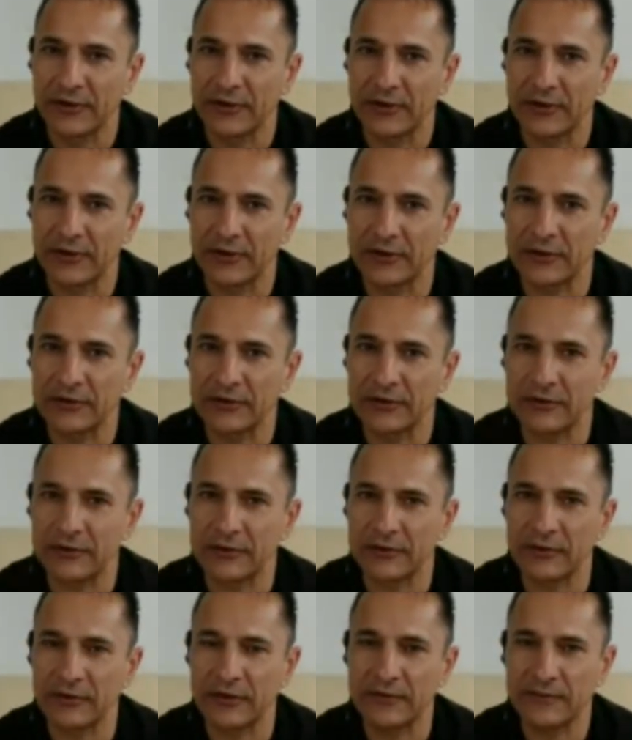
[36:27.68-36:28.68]
And
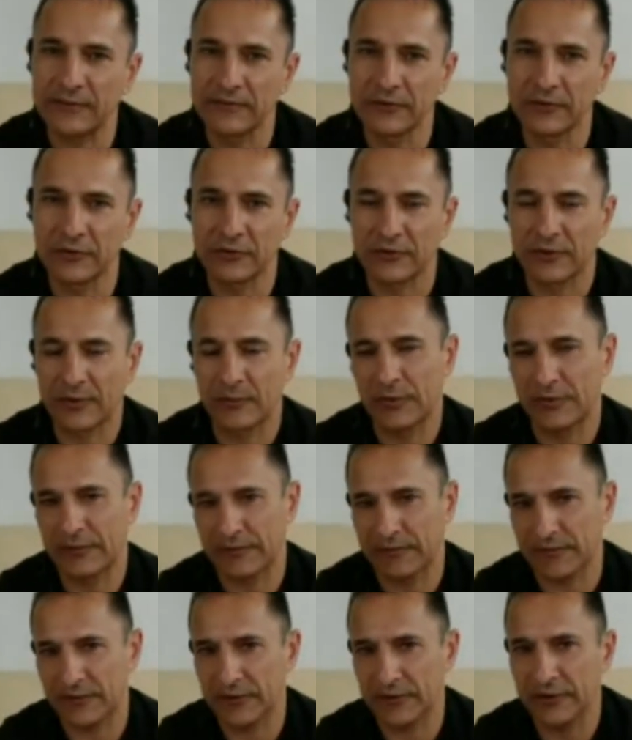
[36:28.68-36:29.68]
that's not, I
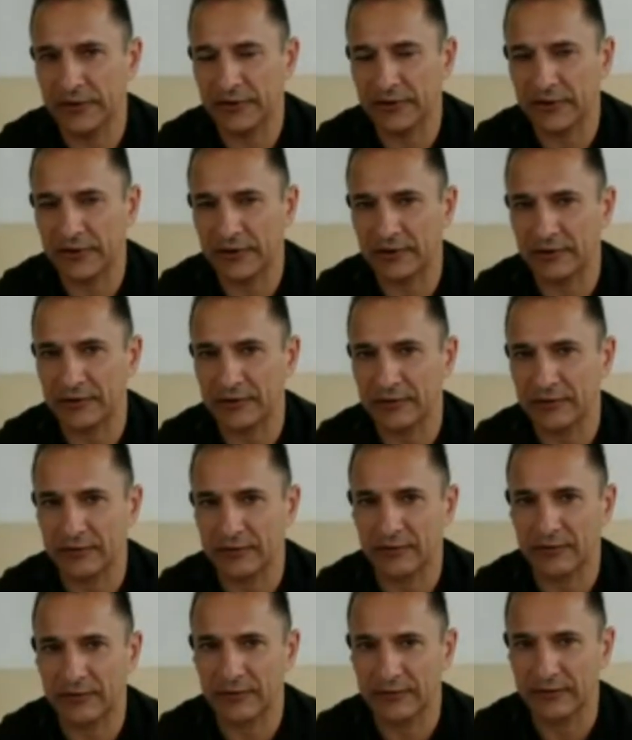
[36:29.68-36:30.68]
mean, certainly you can
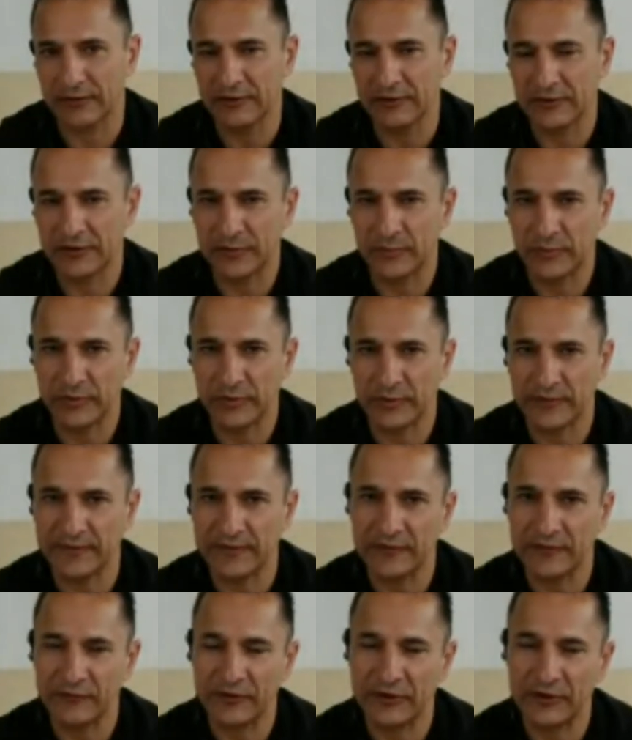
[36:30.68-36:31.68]
interpret this
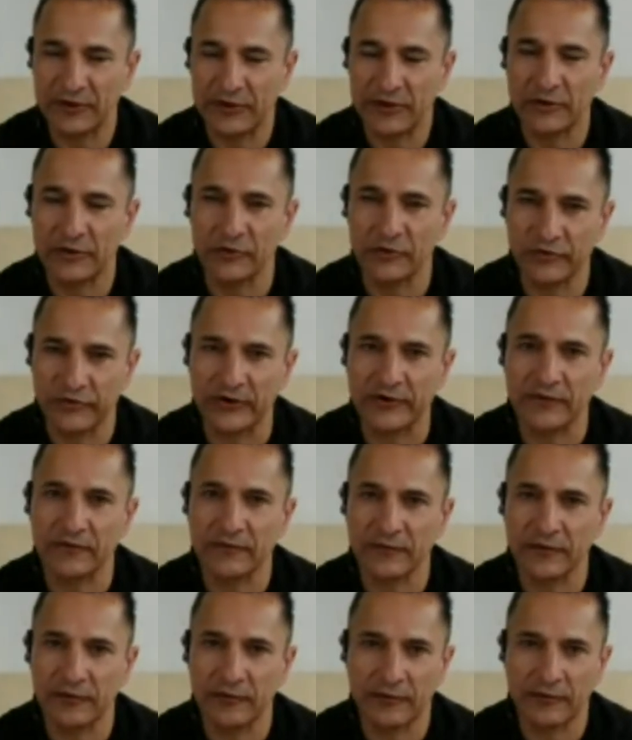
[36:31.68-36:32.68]
in a very narrow
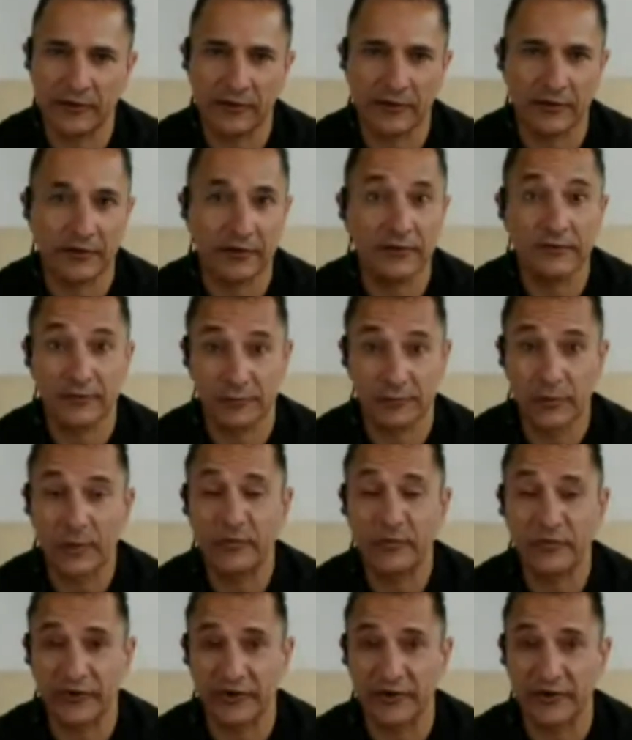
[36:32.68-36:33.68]
sense and think
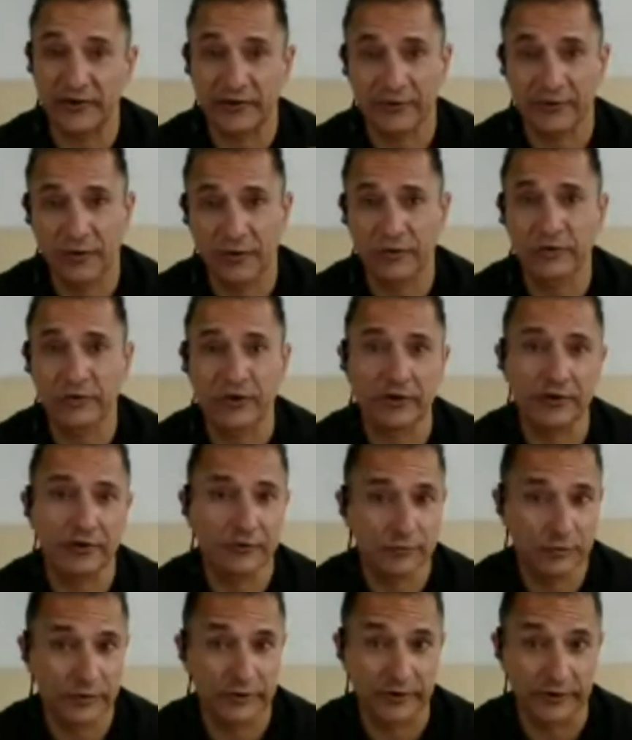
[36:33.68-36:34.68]
website, content,
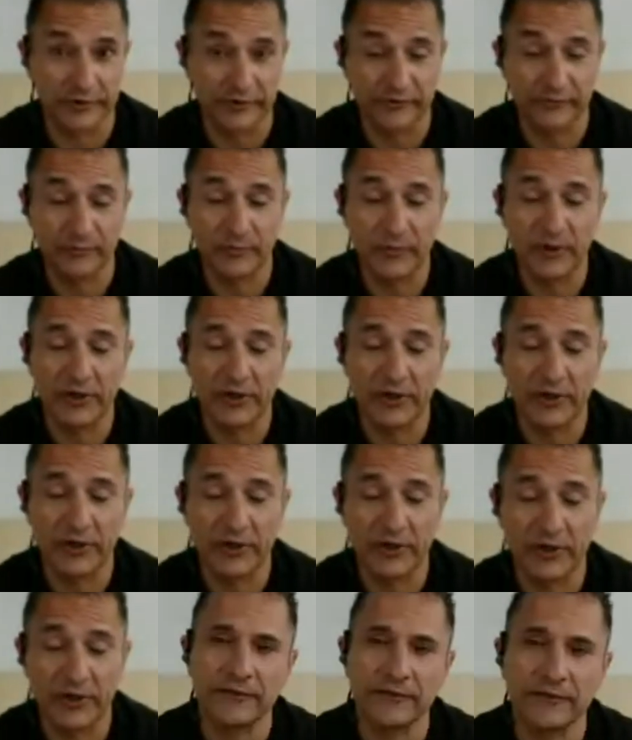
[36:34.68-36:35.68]
words,
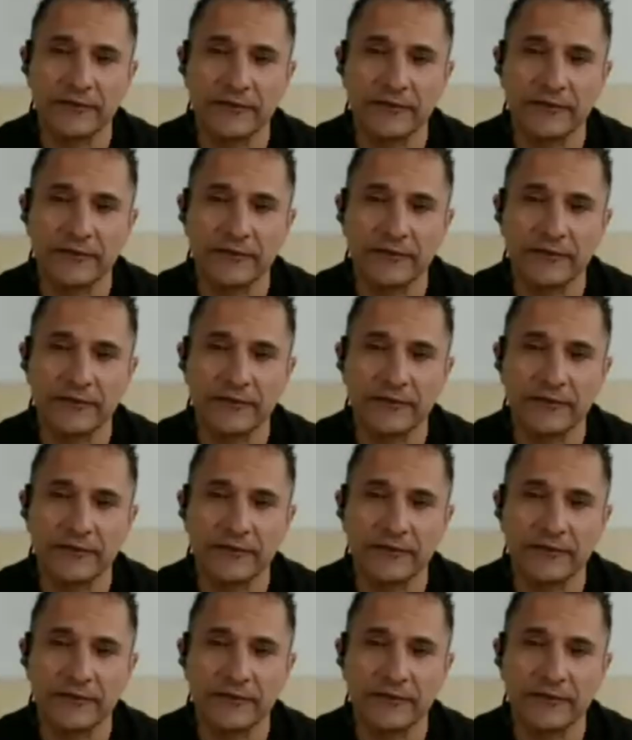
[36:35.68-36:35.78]
meanings.